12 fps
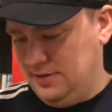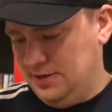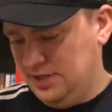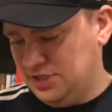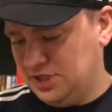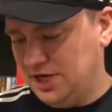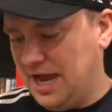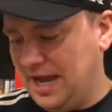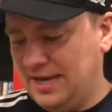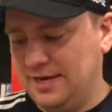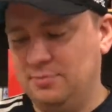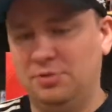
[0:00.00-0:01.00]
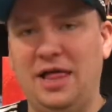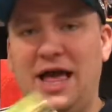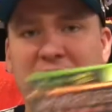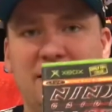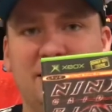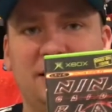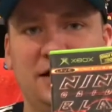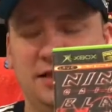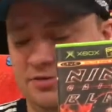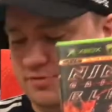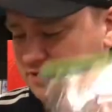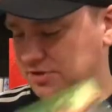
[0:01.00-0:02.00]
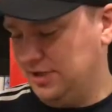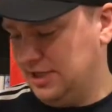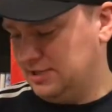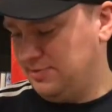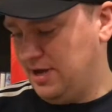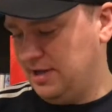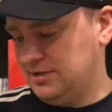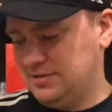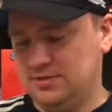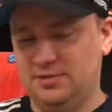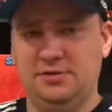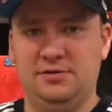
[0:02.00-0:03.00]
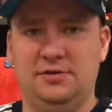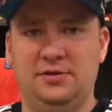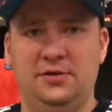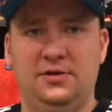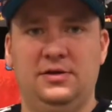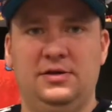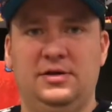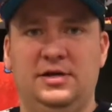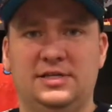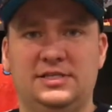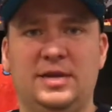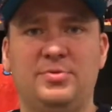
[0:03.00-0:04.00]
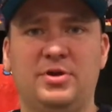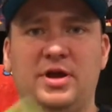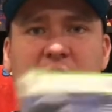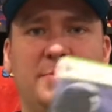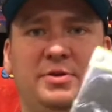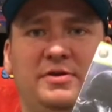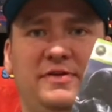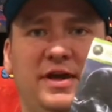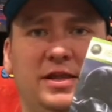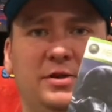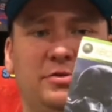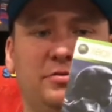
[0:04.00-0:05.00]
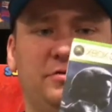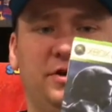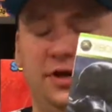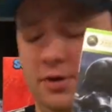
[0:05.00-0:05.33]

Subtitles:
Ninja Gaiden Black on the original Xbox. A separate copy of Halo 3